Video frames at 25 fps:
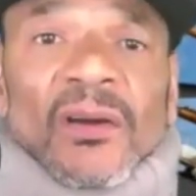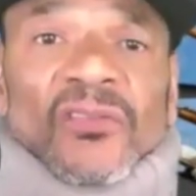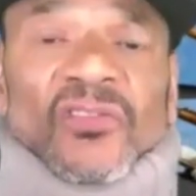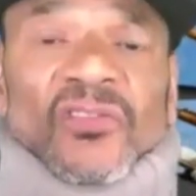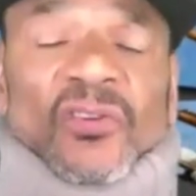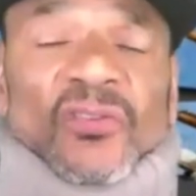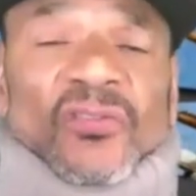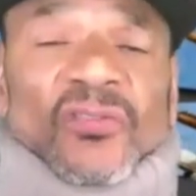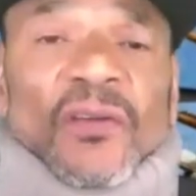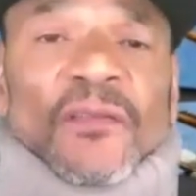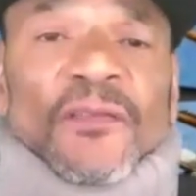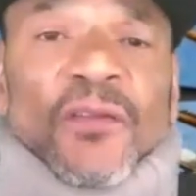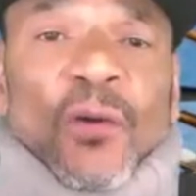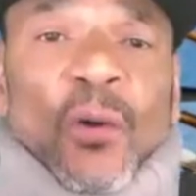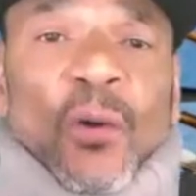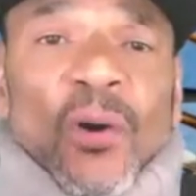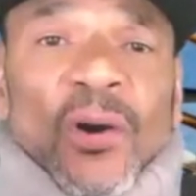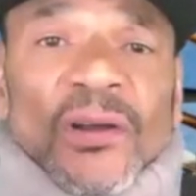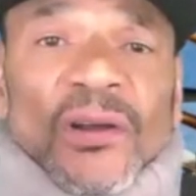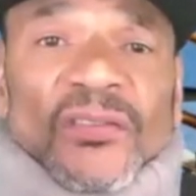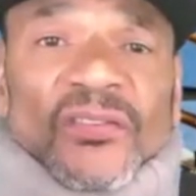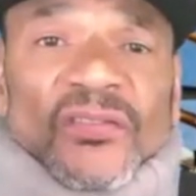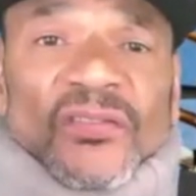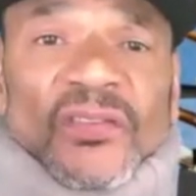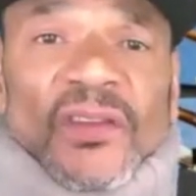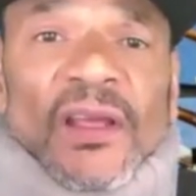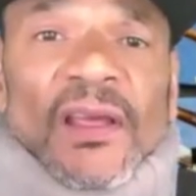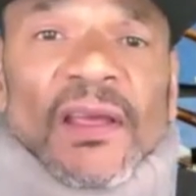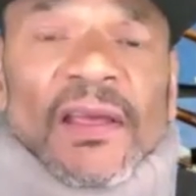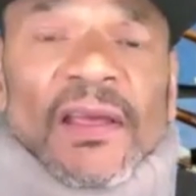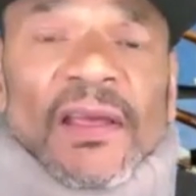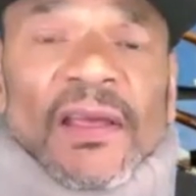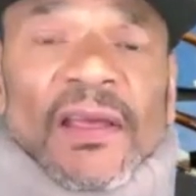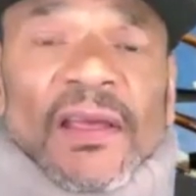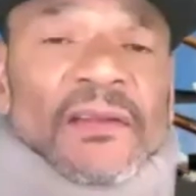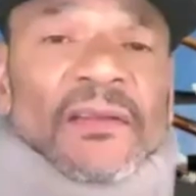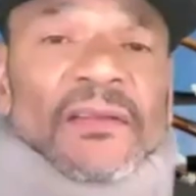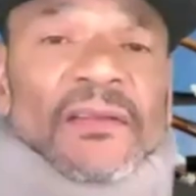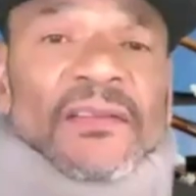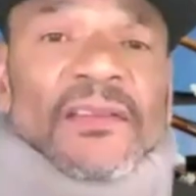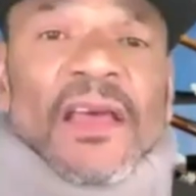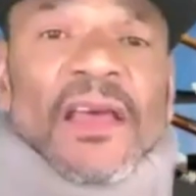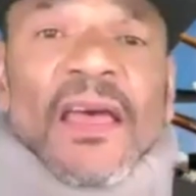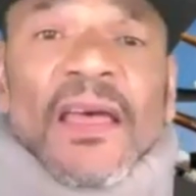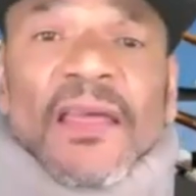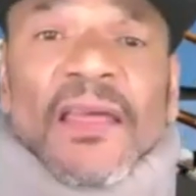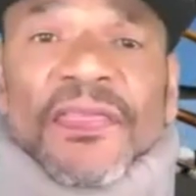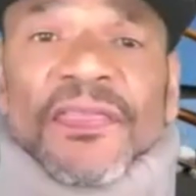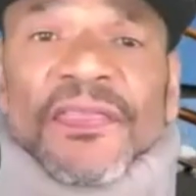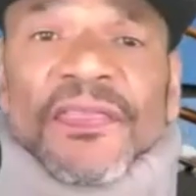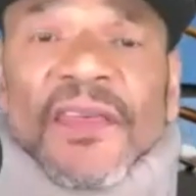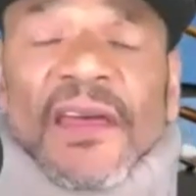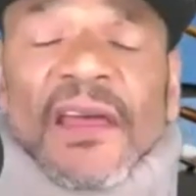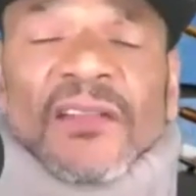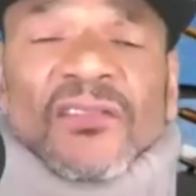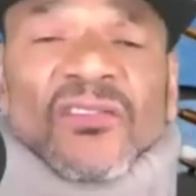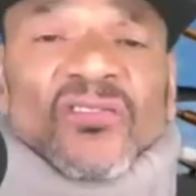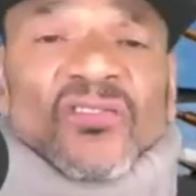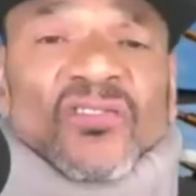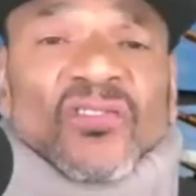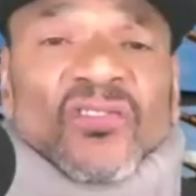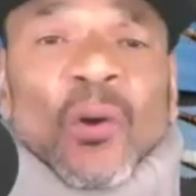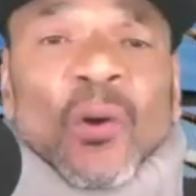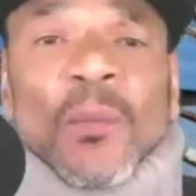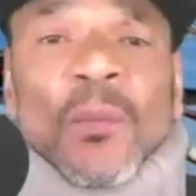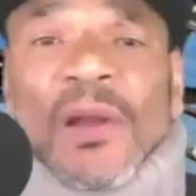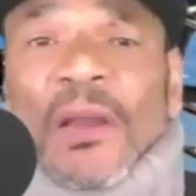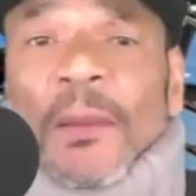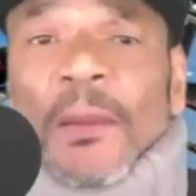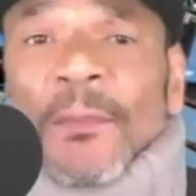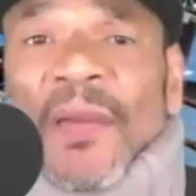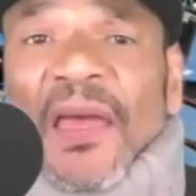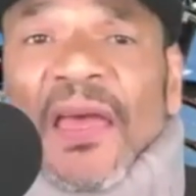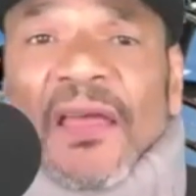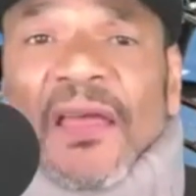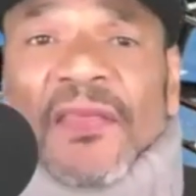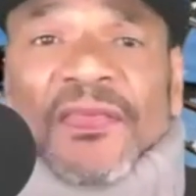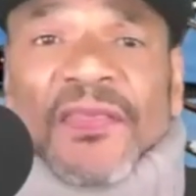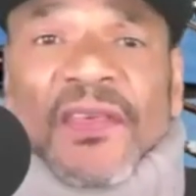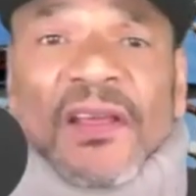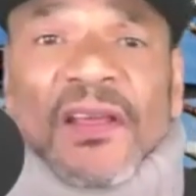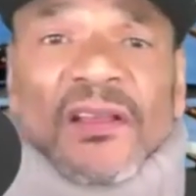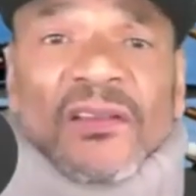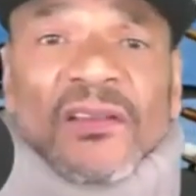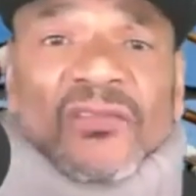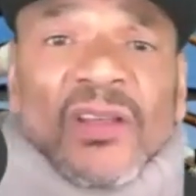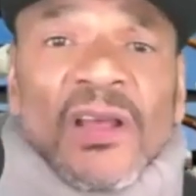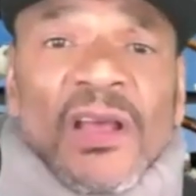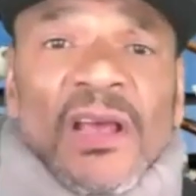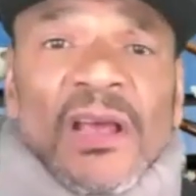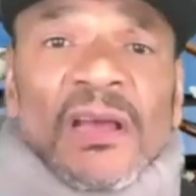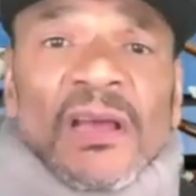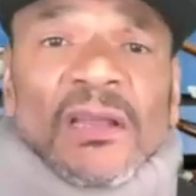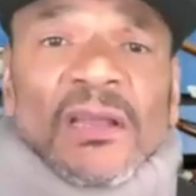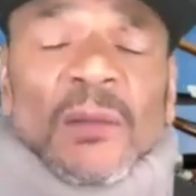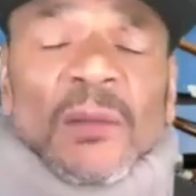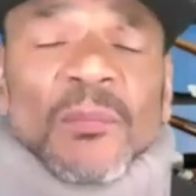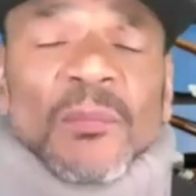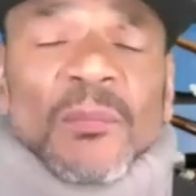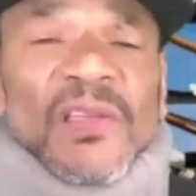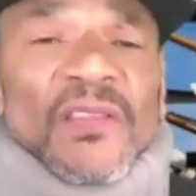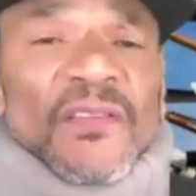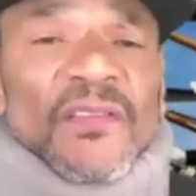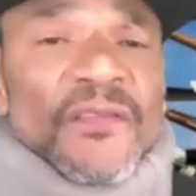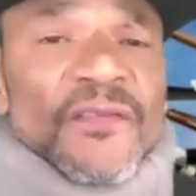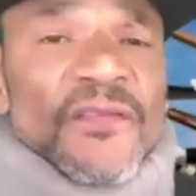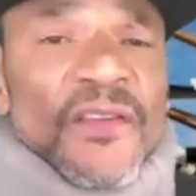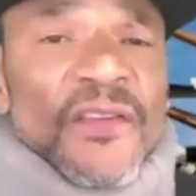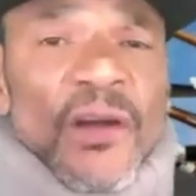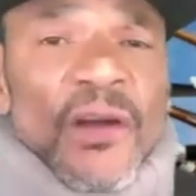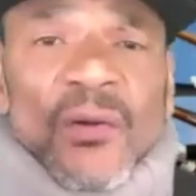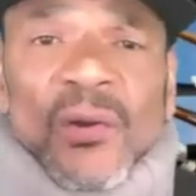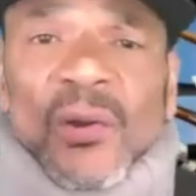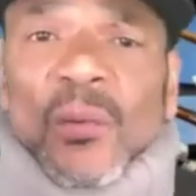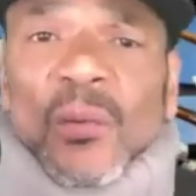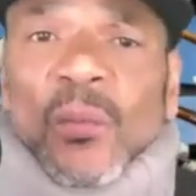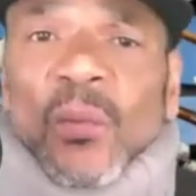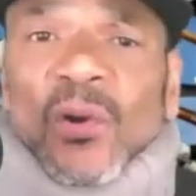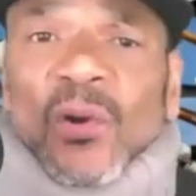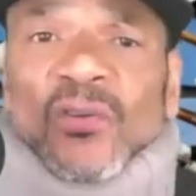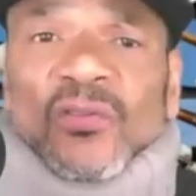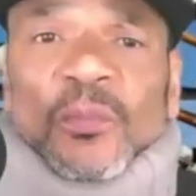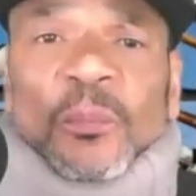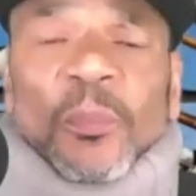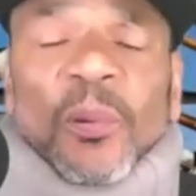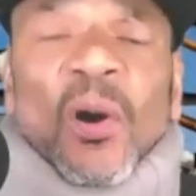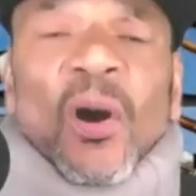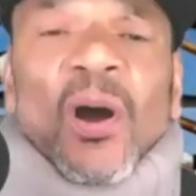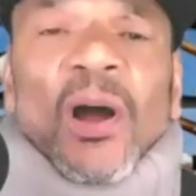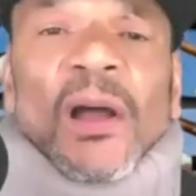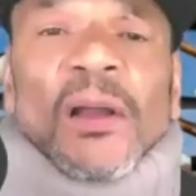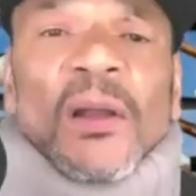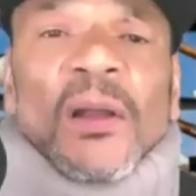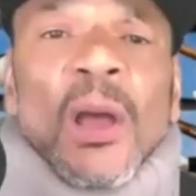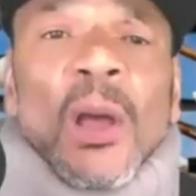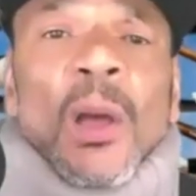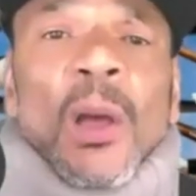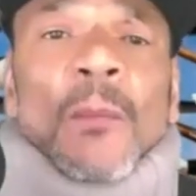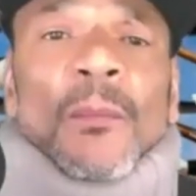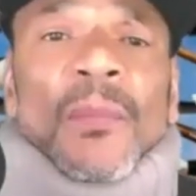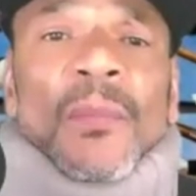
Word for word: So divorce and death and so many bad things can be the very worst part.